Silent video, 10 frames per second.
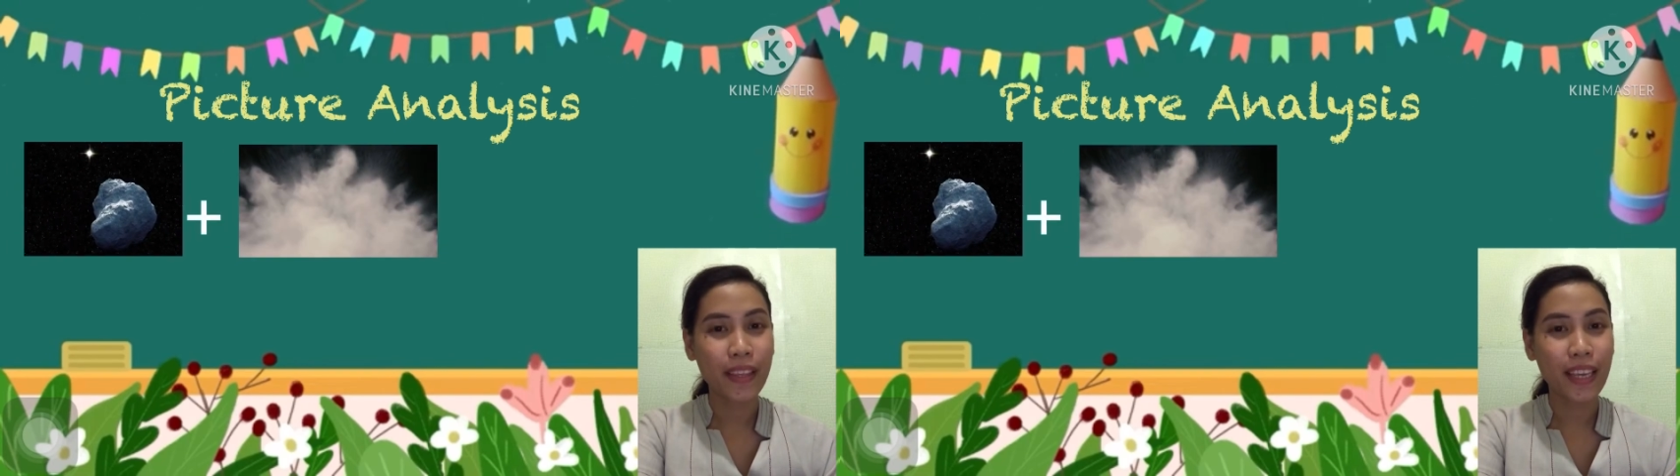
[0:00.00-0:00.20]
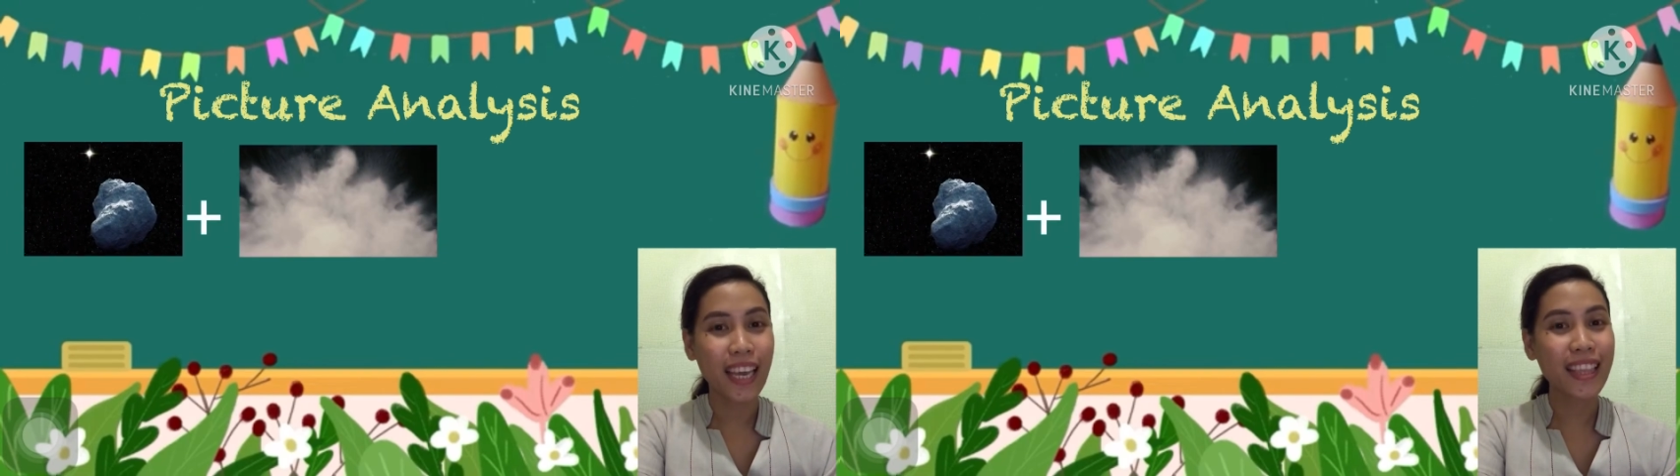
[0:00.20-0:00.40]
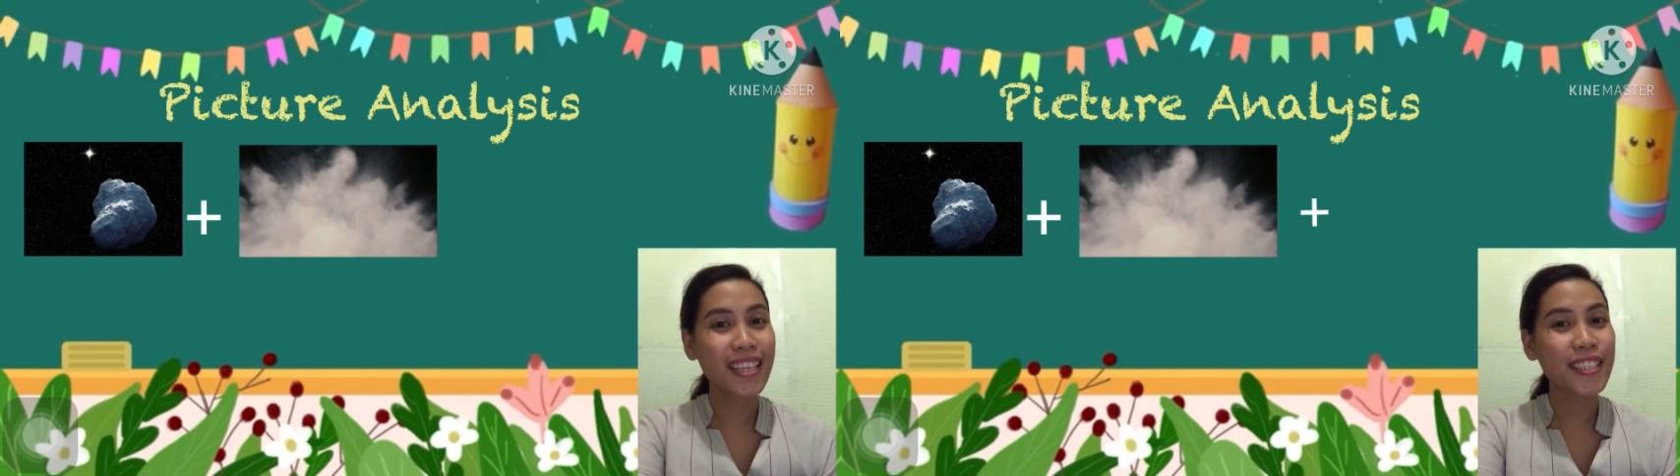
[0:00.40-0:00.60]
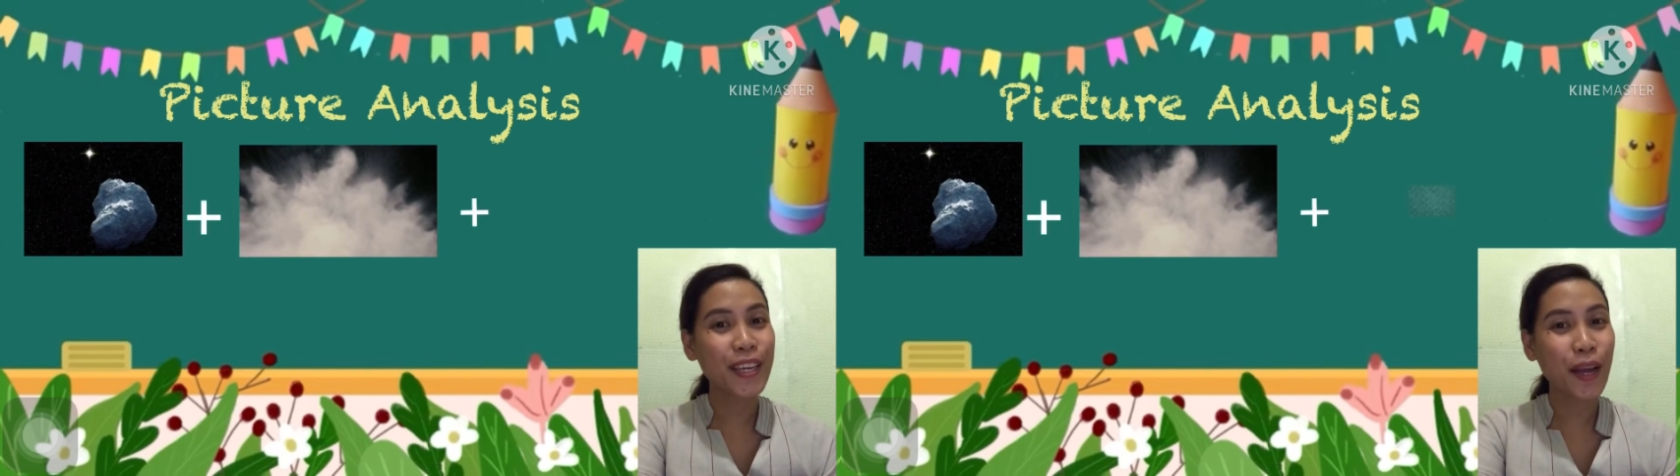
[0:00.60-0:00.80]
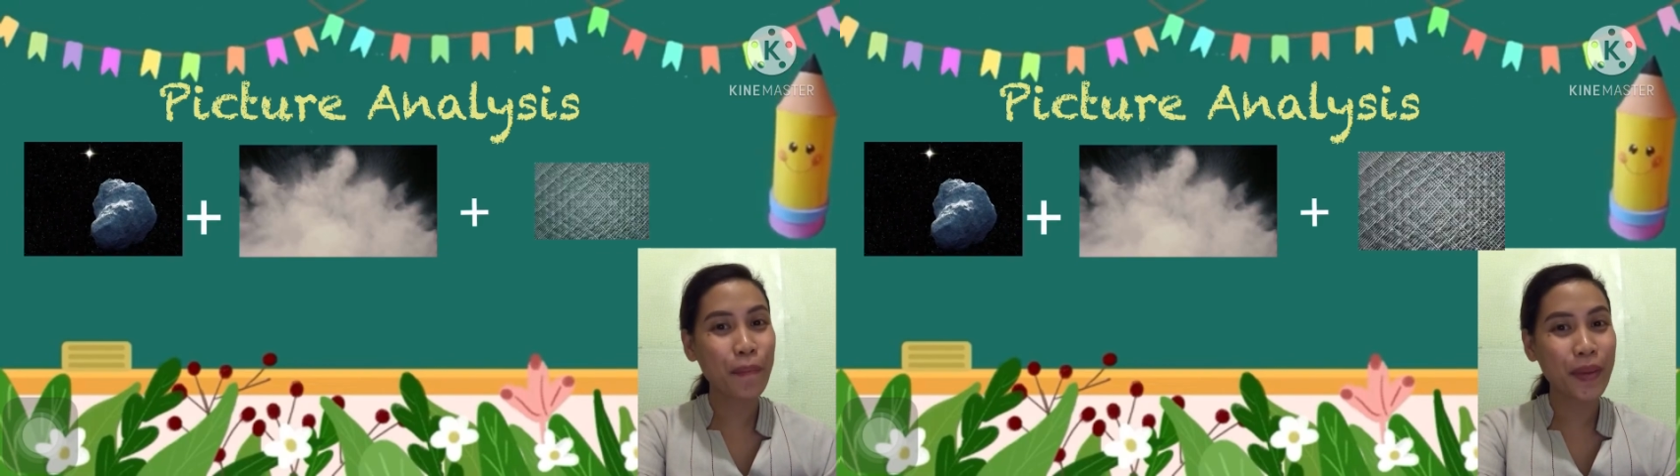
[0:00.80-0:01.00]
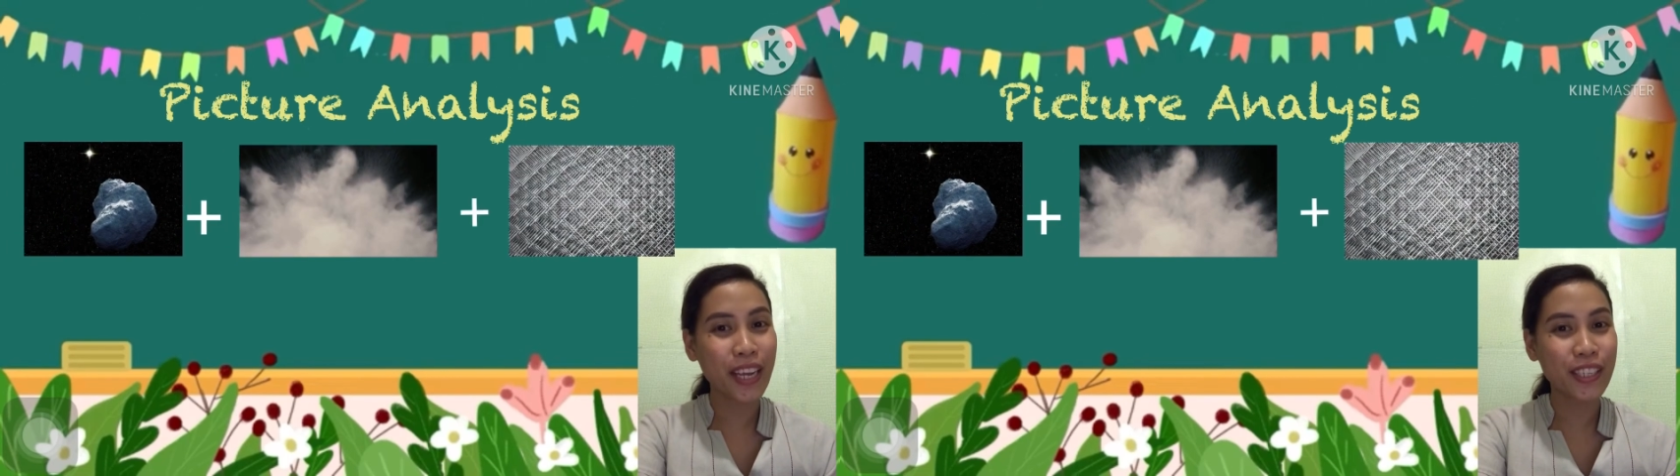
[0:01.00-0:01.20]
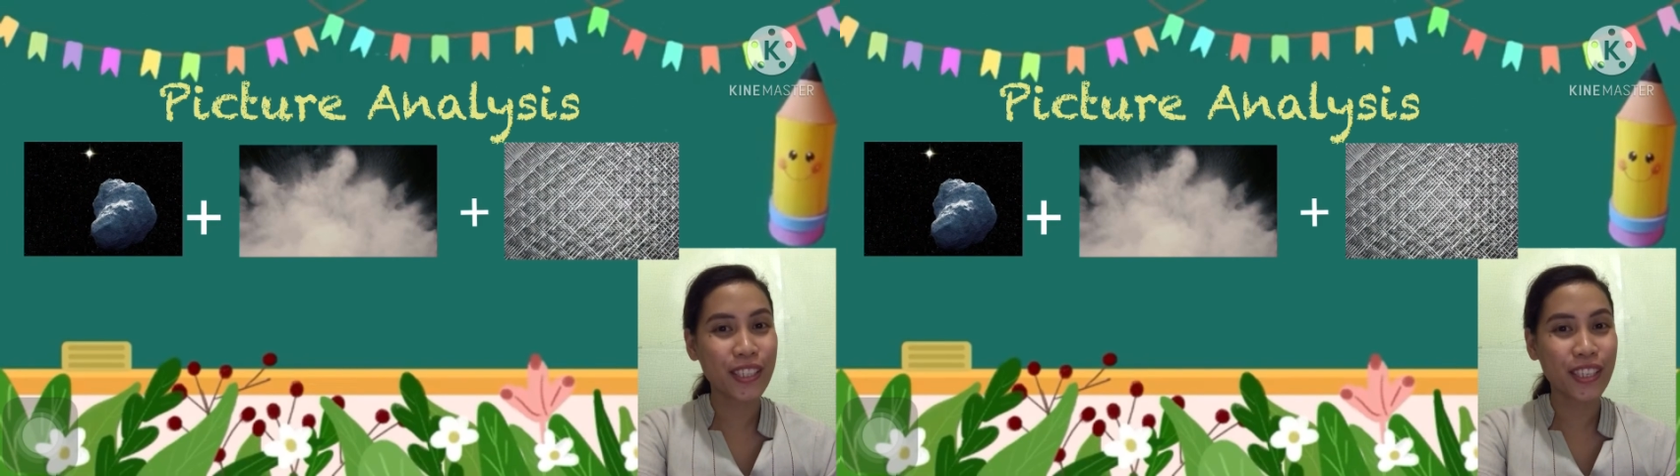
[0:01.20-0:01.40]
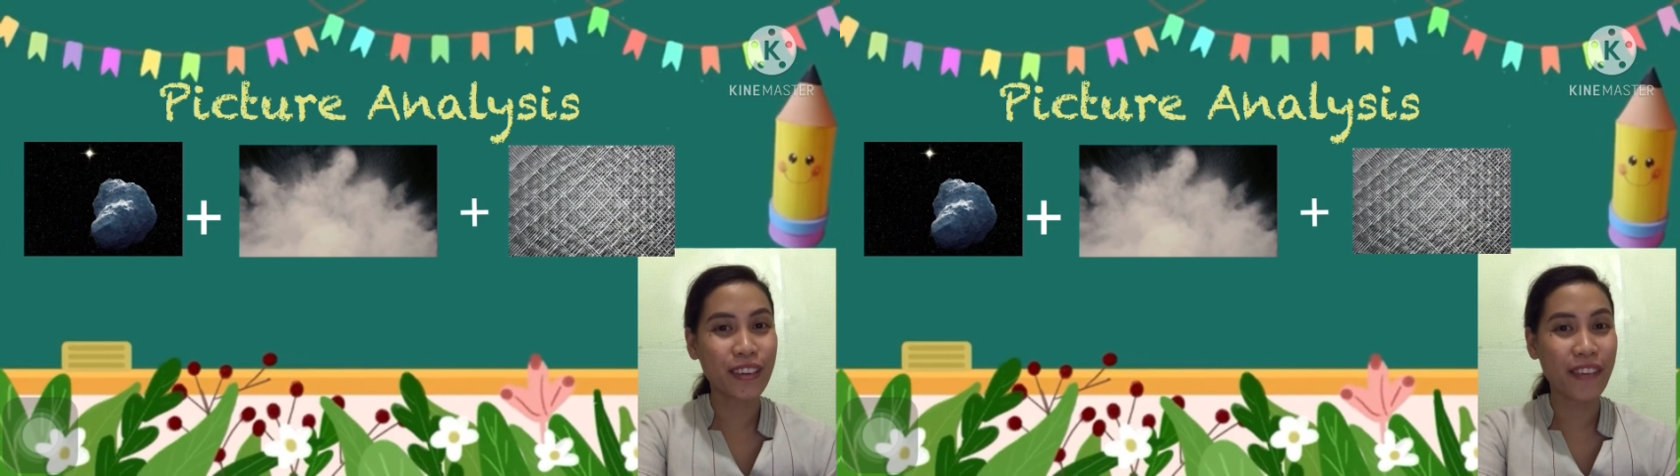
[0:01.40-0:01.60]
It is a
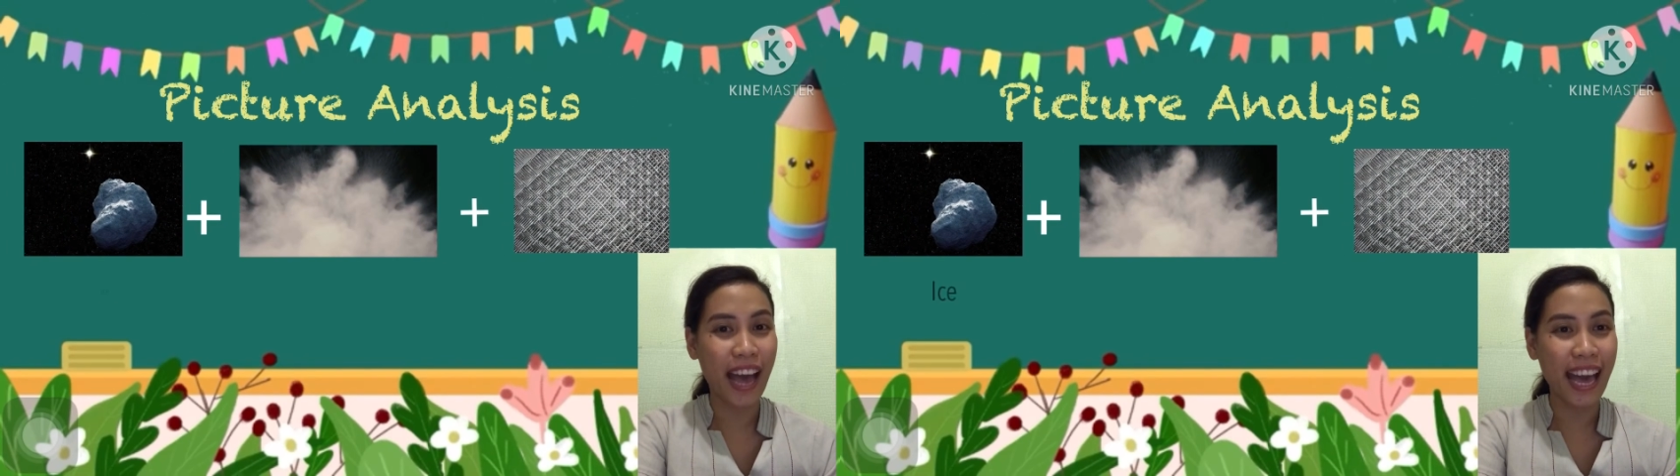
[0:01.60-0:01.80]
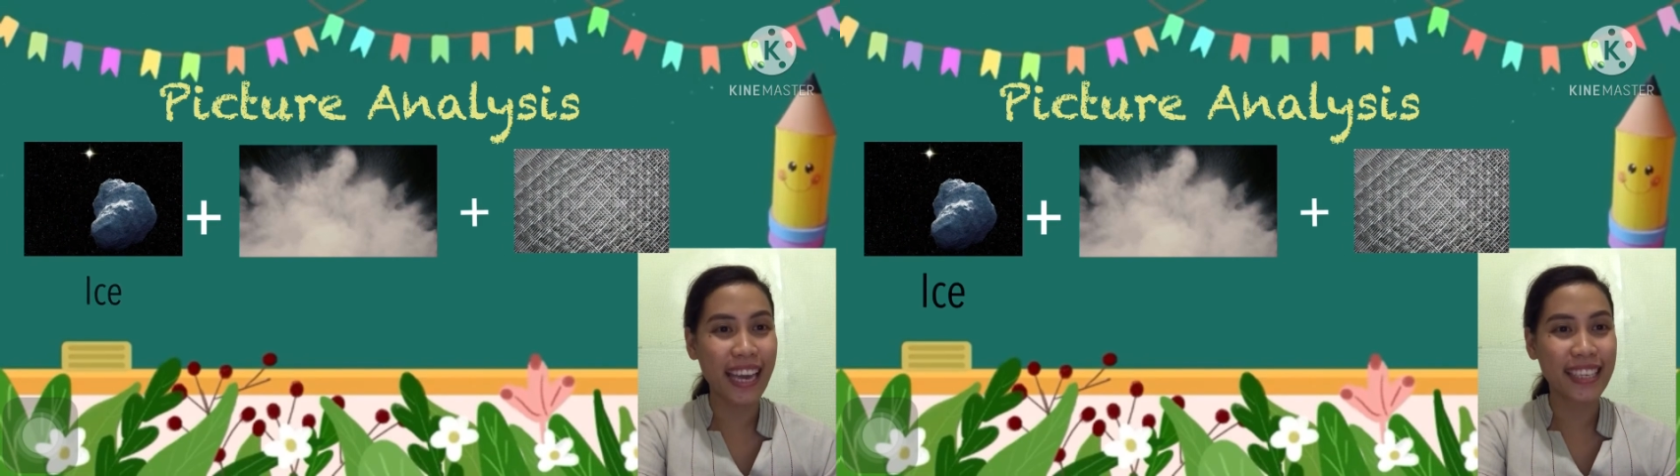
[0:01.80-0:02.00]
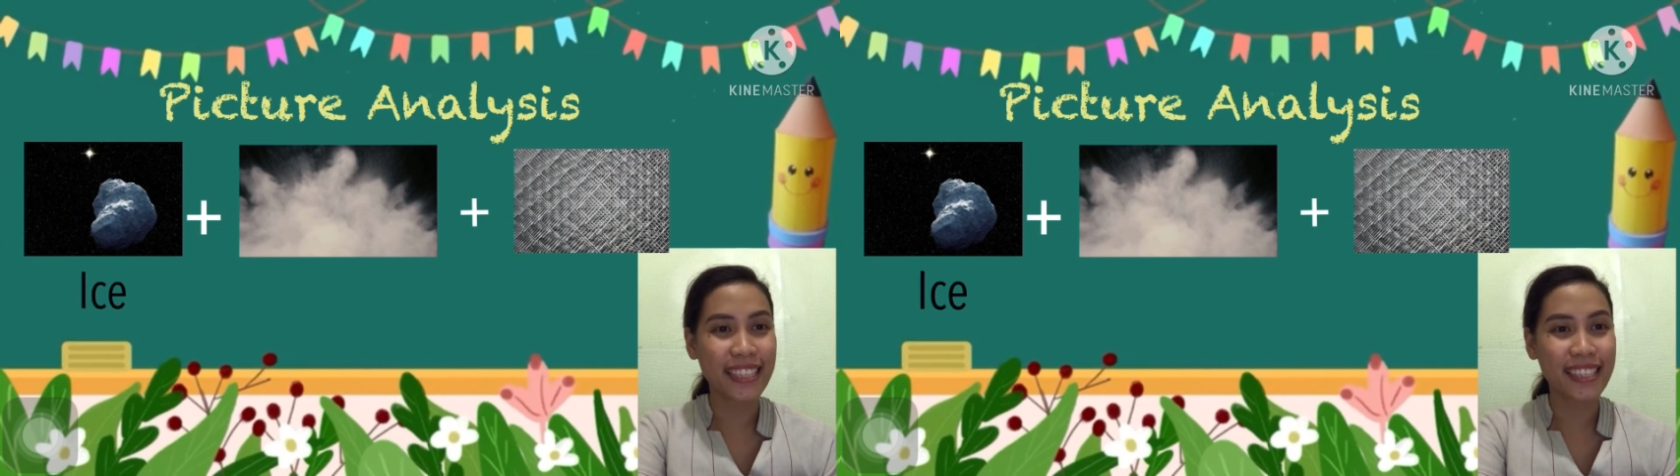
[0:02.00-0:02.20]
combination of ice,